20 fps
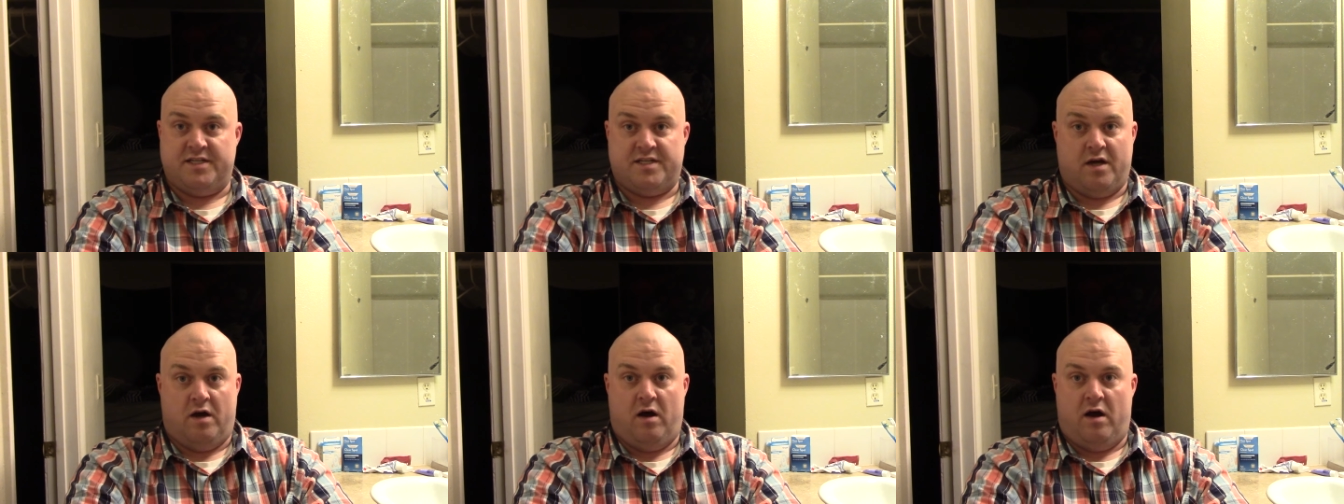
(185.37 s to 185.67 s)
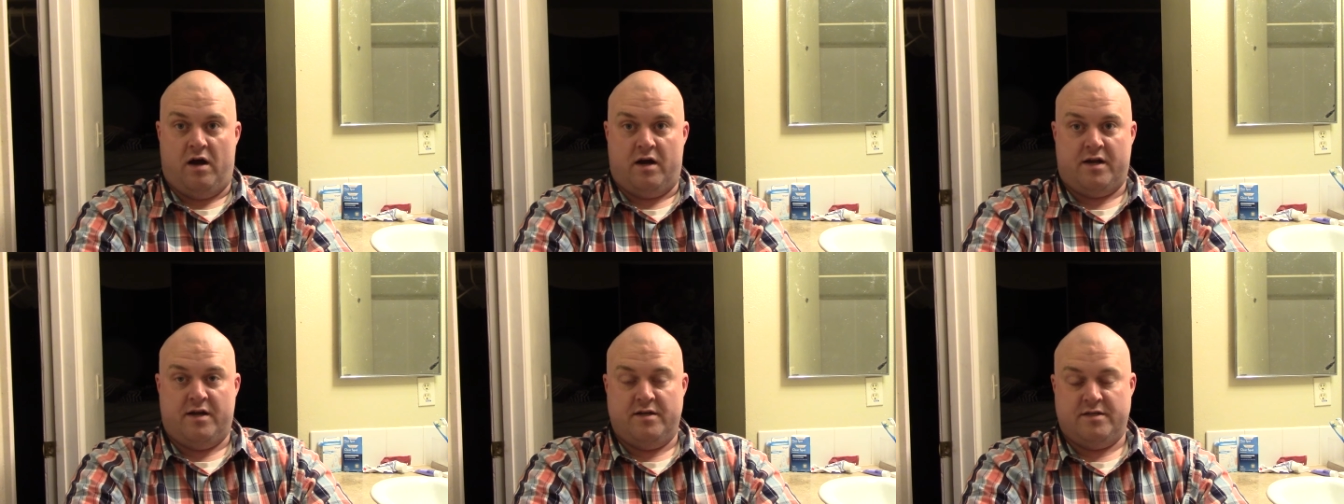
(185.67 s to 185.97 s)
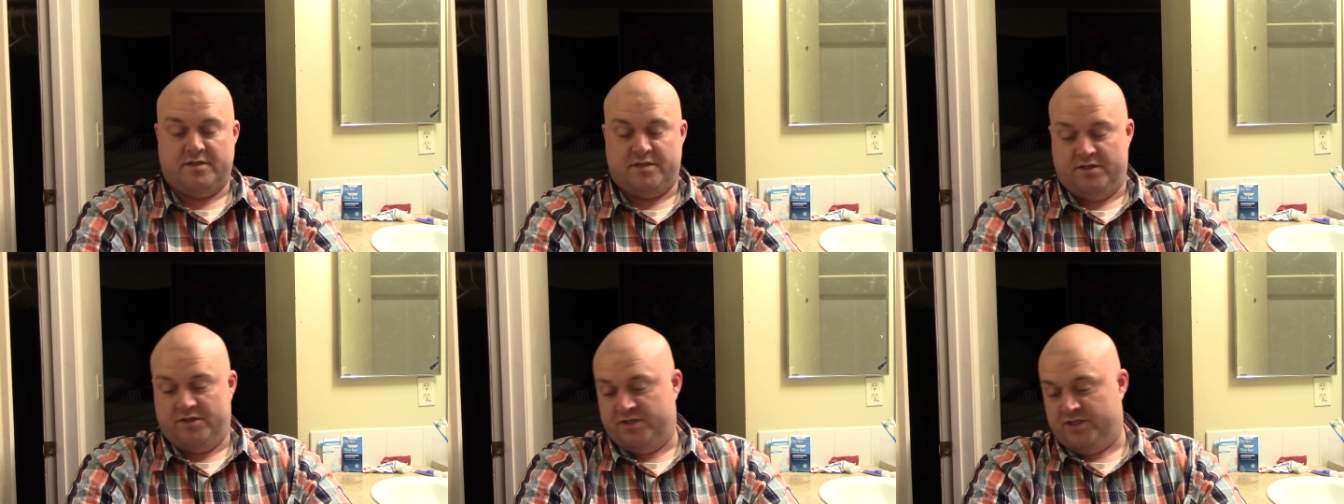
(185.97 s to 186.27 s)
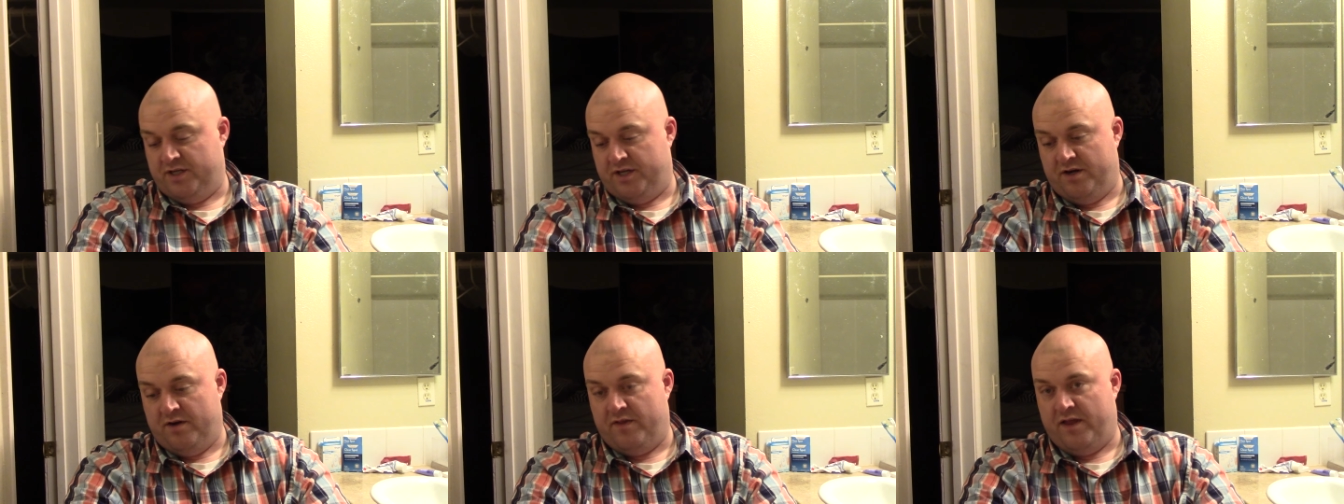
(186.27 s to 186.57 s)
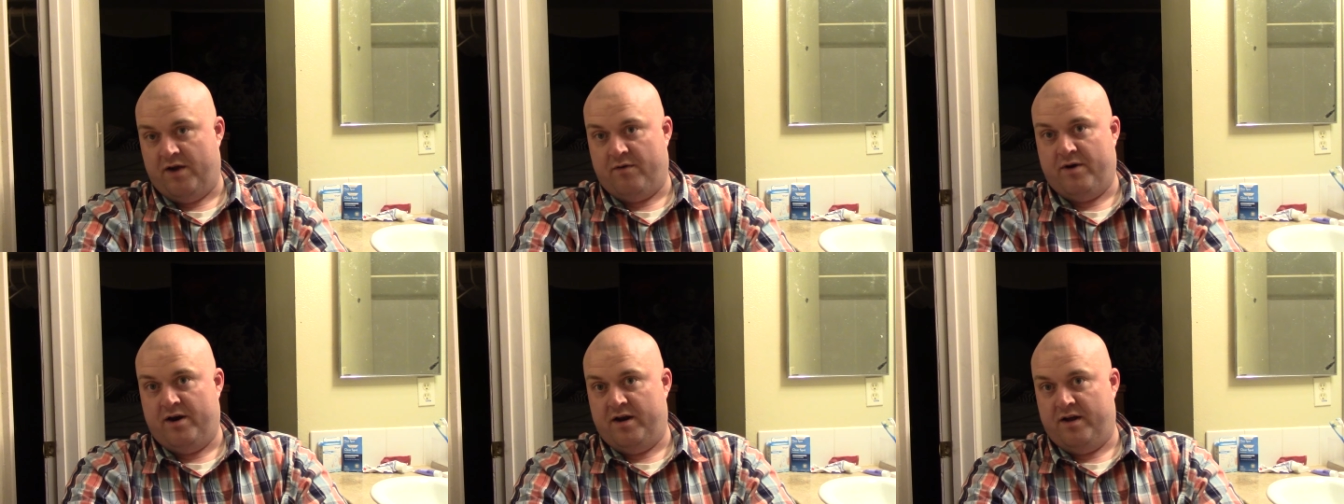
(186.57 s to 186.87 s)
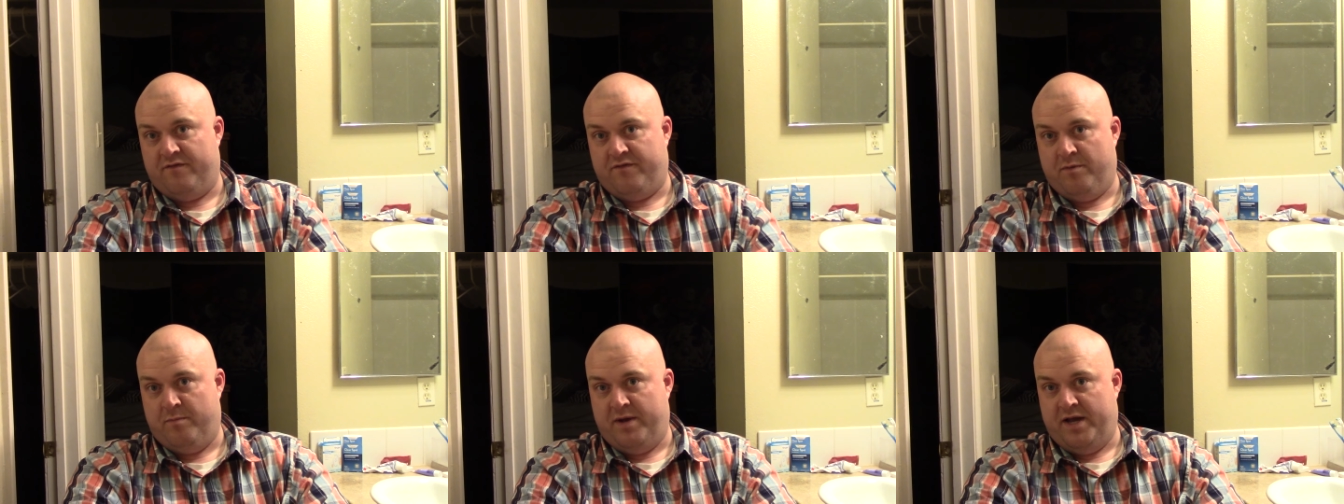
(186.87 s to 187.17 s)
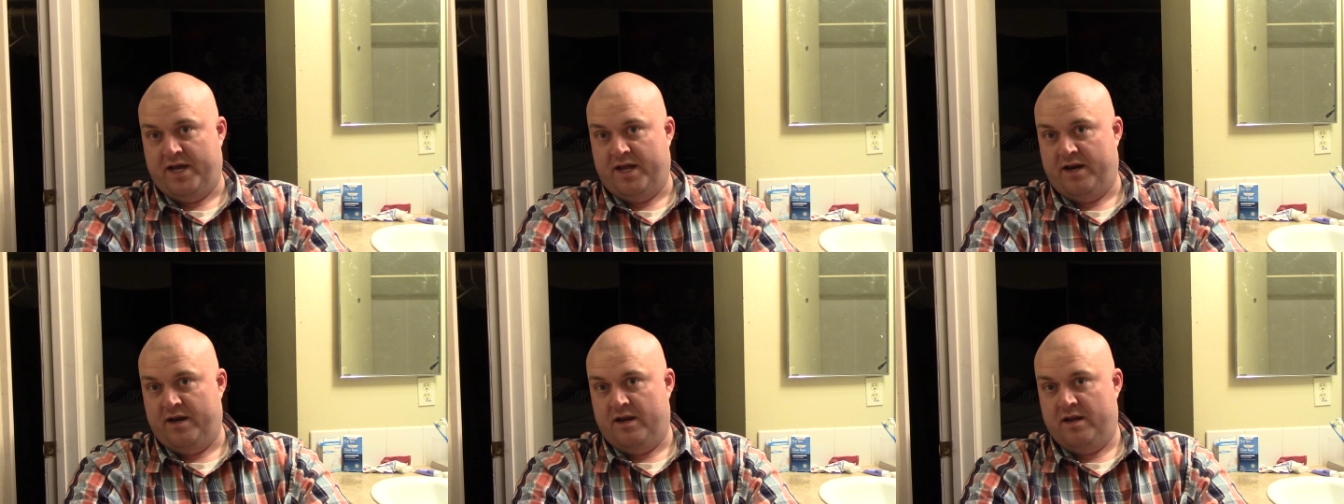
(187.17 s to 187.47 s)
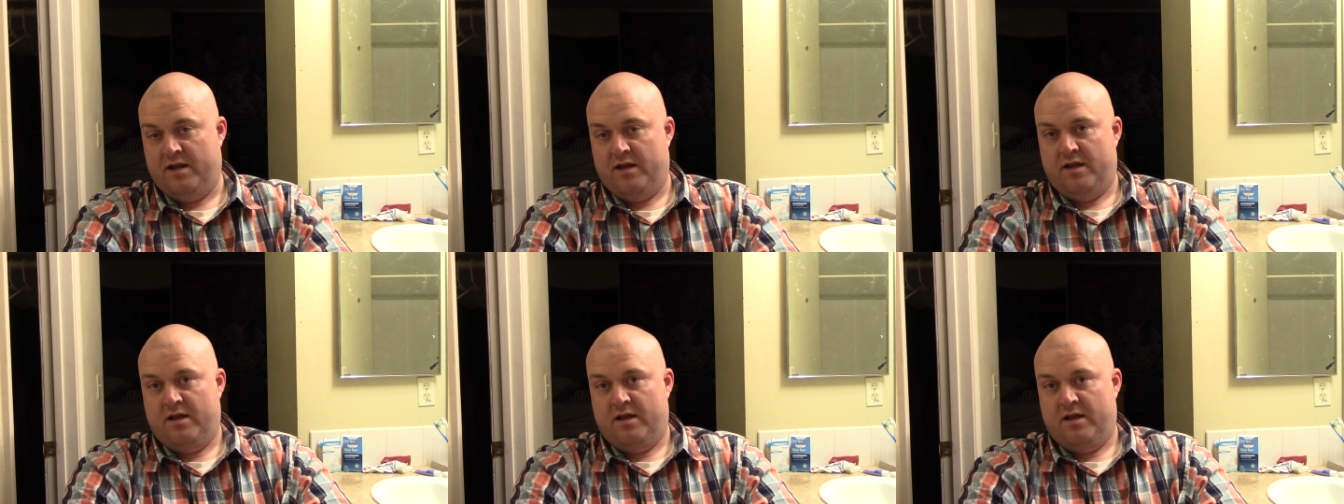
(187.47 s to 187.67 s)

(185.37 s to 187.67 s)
talk, so just so you know that right off the bat.